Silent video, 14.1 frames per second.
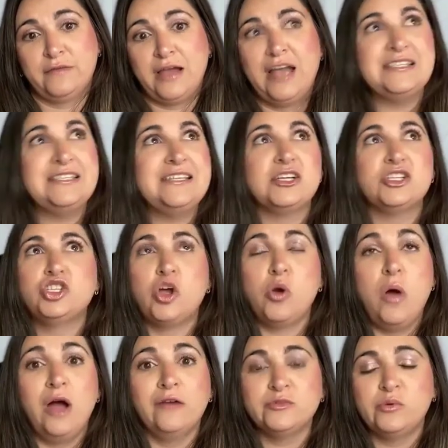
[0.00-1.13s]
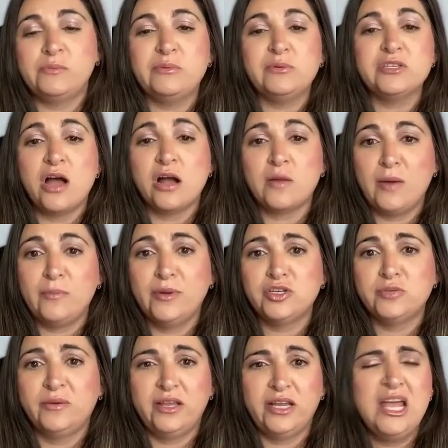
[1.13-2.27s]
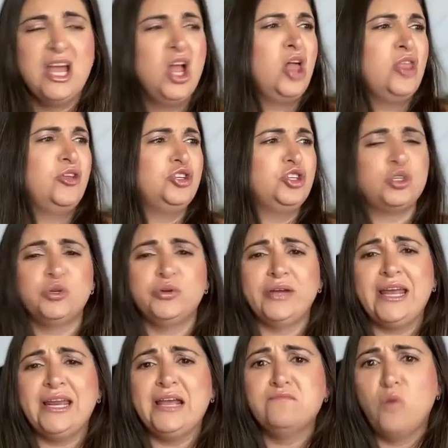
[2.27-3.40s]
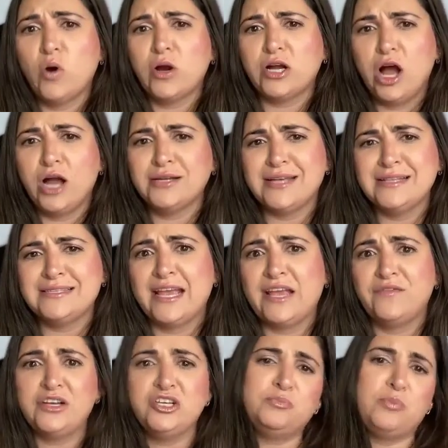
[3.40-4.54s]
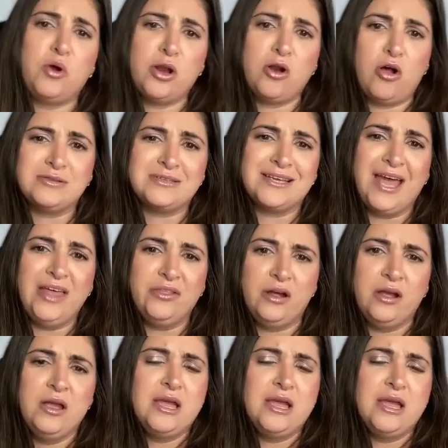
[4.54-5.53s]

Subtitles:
I see that so often when people talk about bingeability. They're just creating more content saying, if I just put it all together,